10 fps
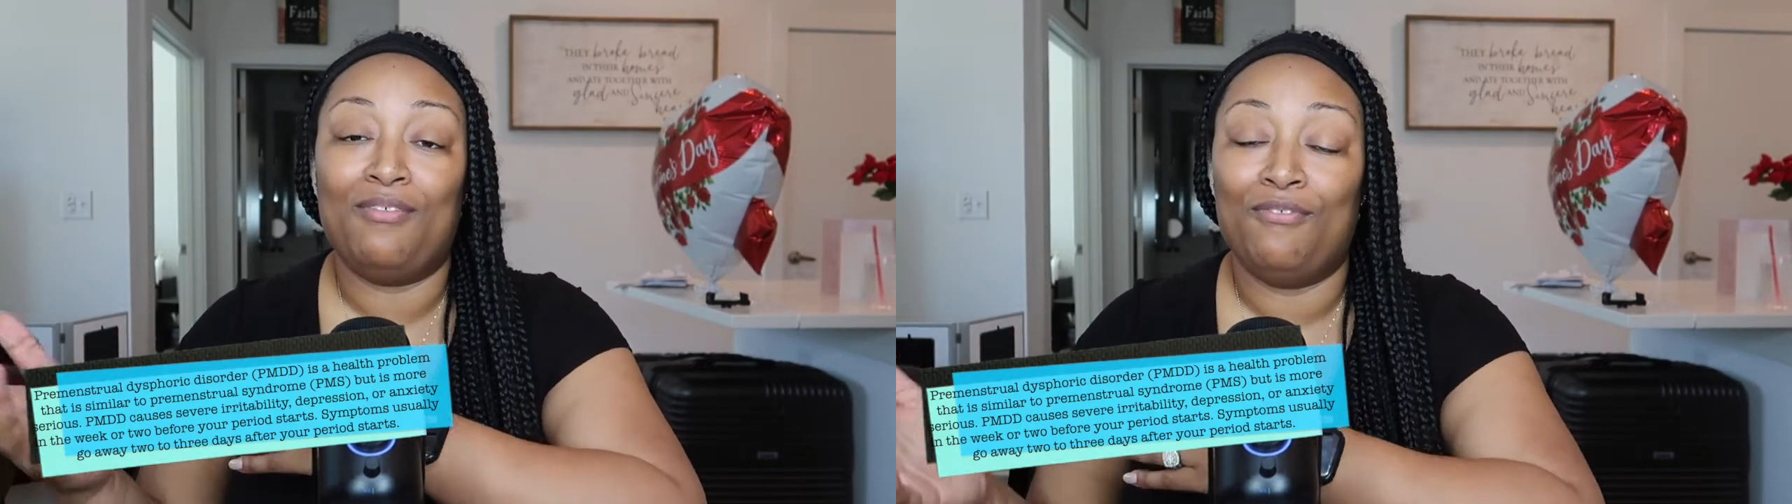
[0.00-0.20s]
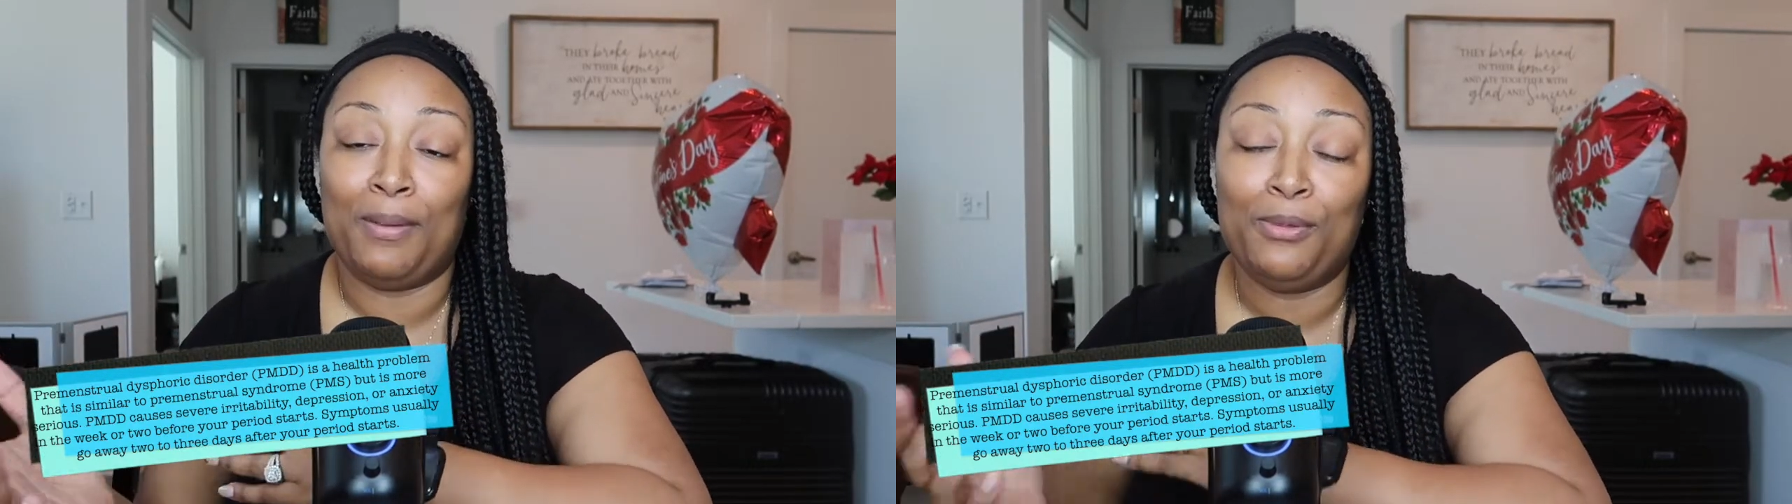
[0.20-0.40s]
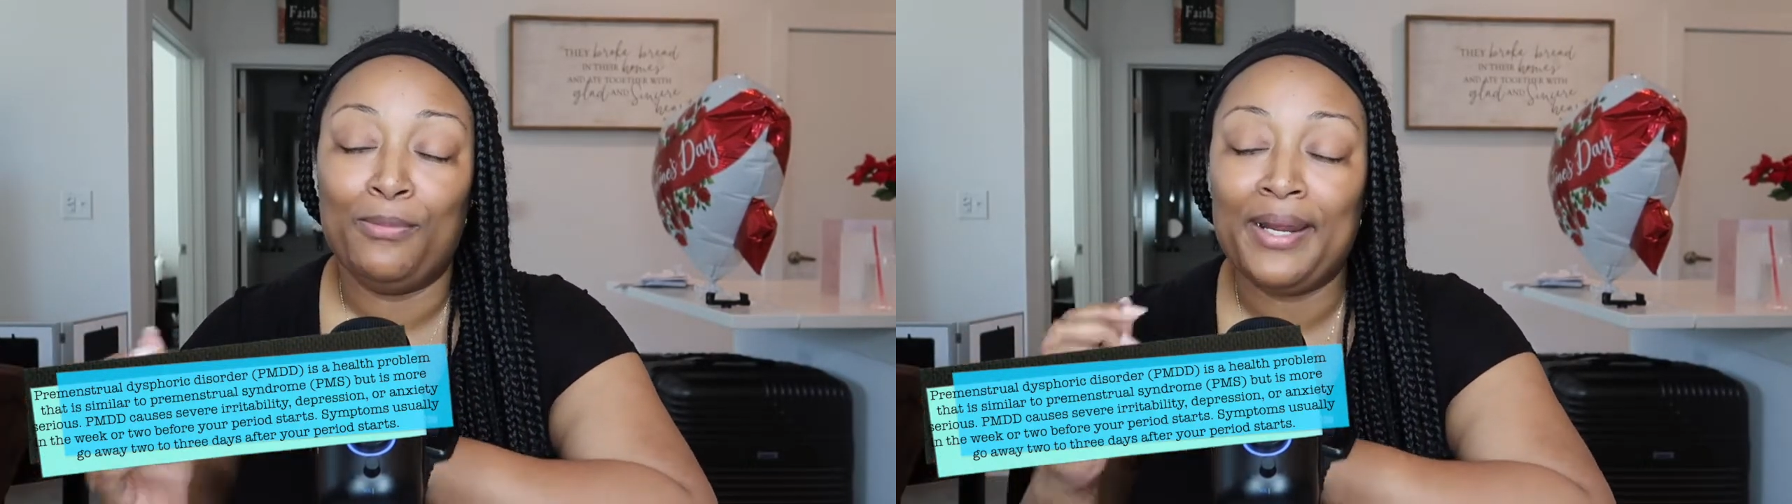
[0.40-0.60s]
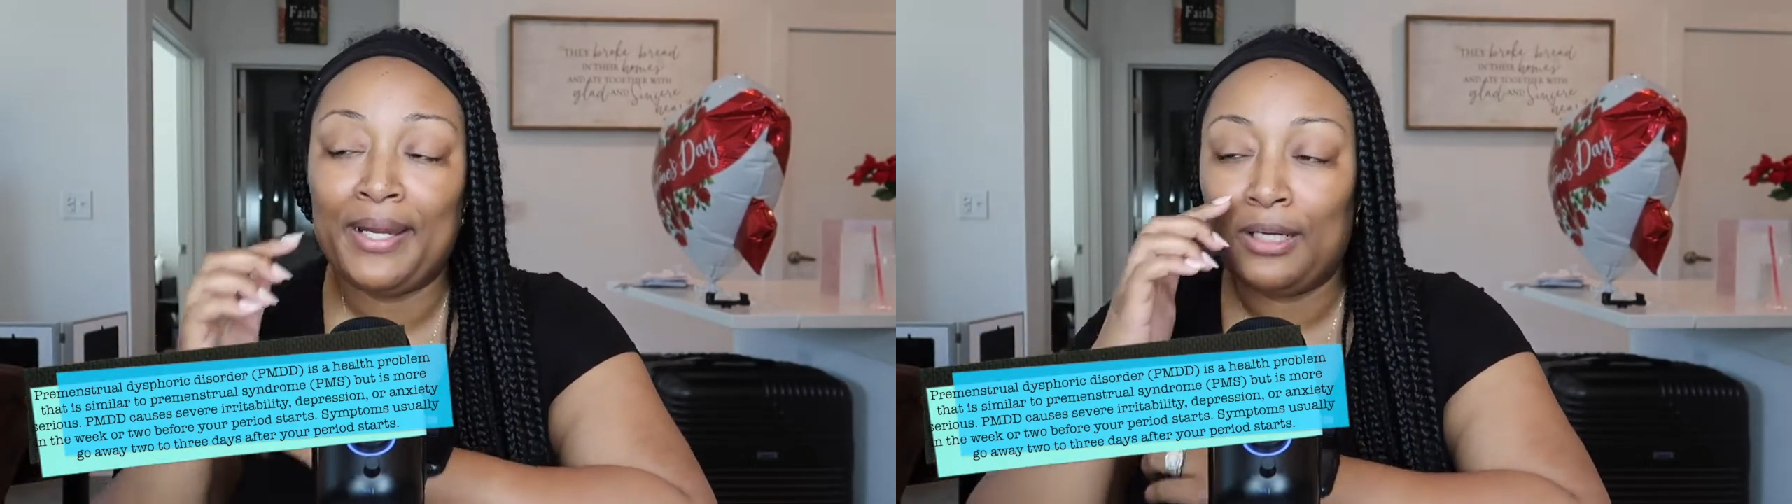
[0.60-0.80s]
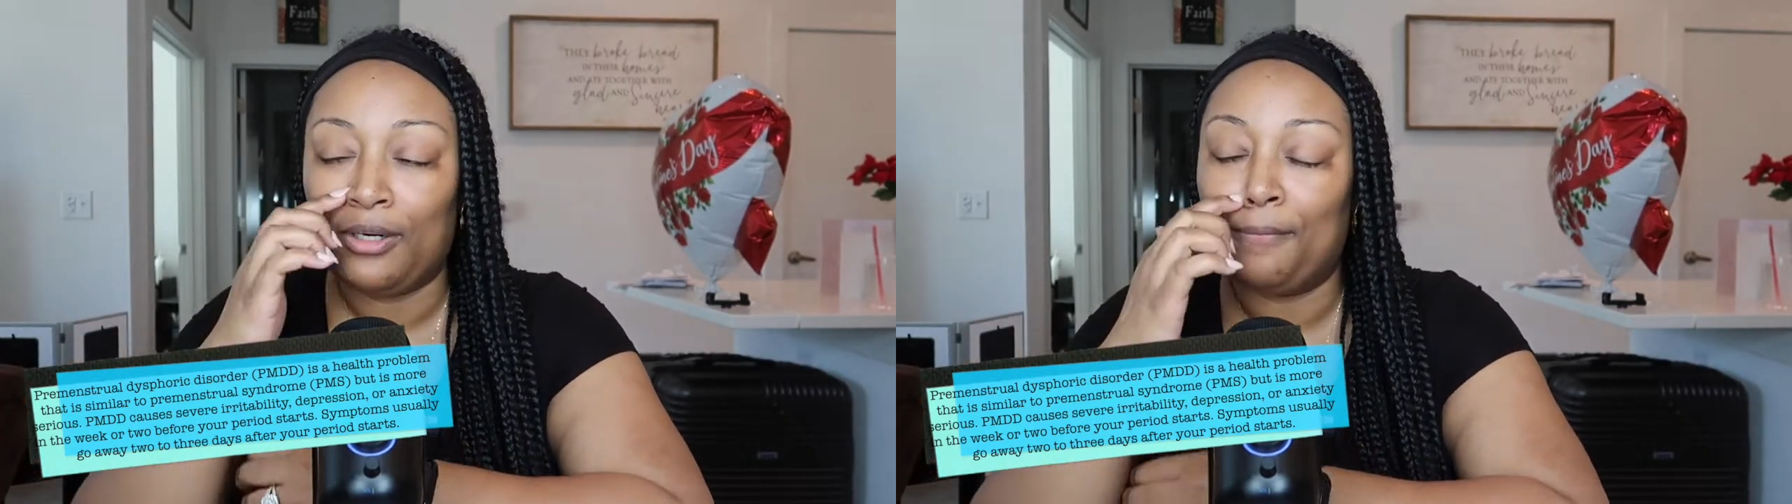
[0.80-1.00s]
in
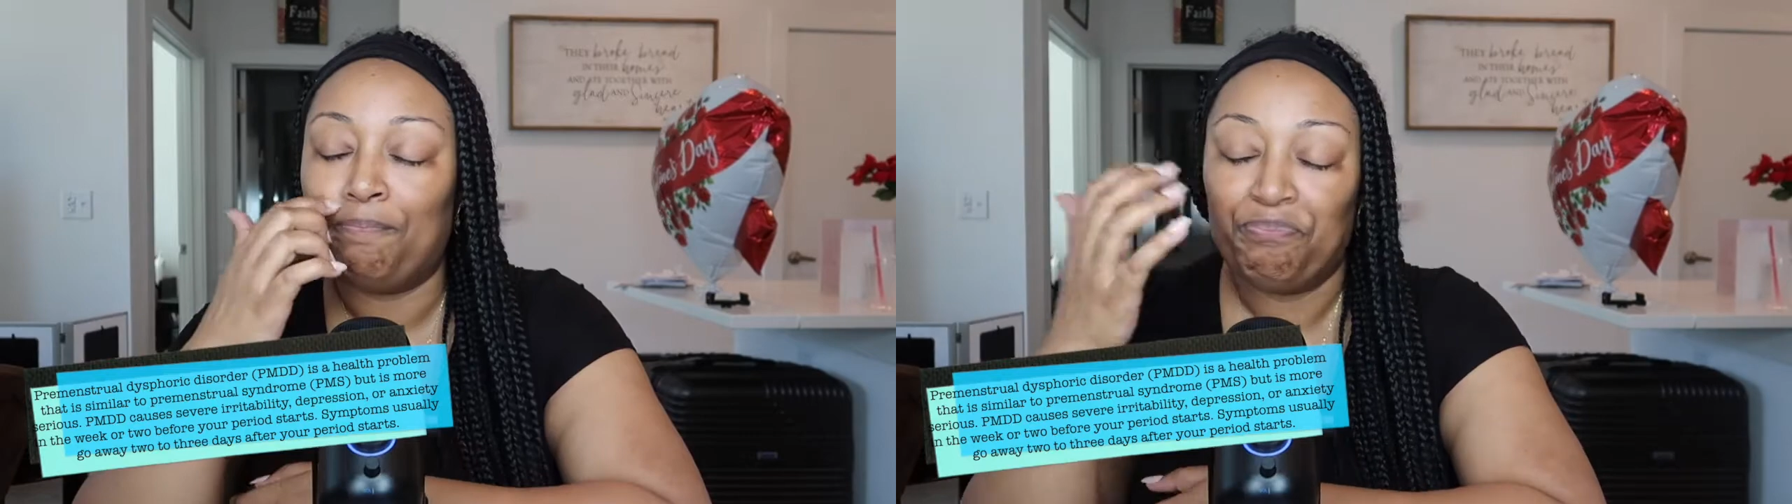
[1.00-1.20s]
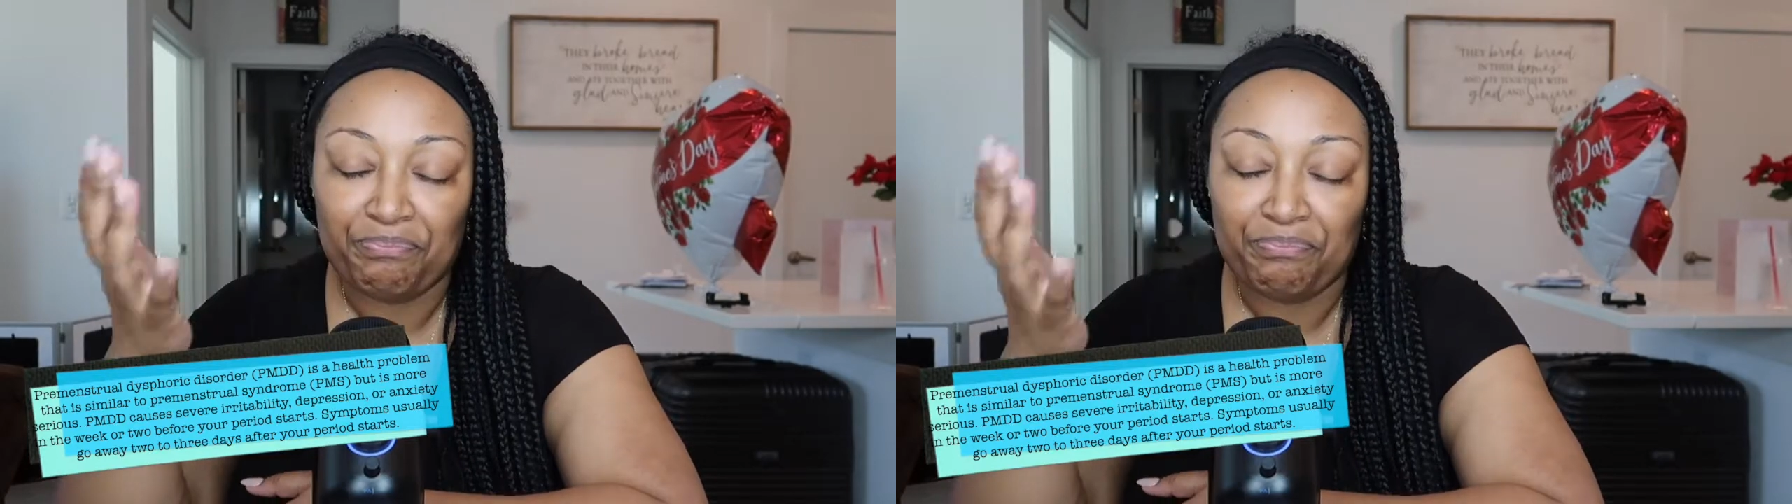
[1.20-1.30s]
February, or